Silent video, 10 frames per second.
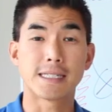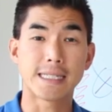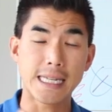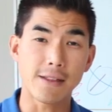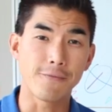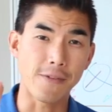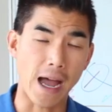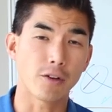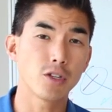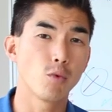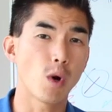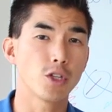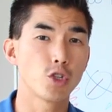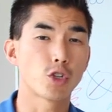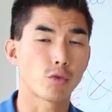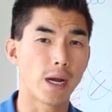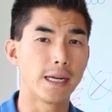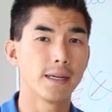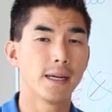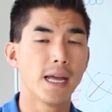see the value in what you
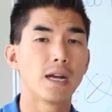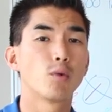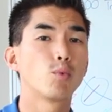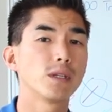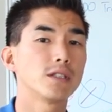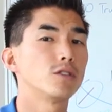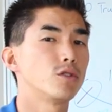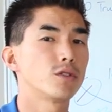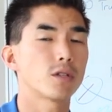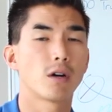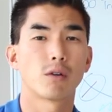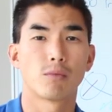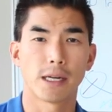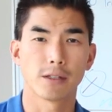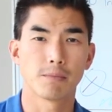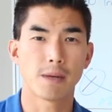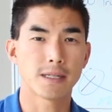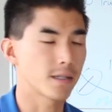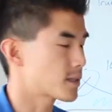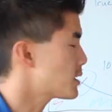create, and are willing to do this on a regular basis.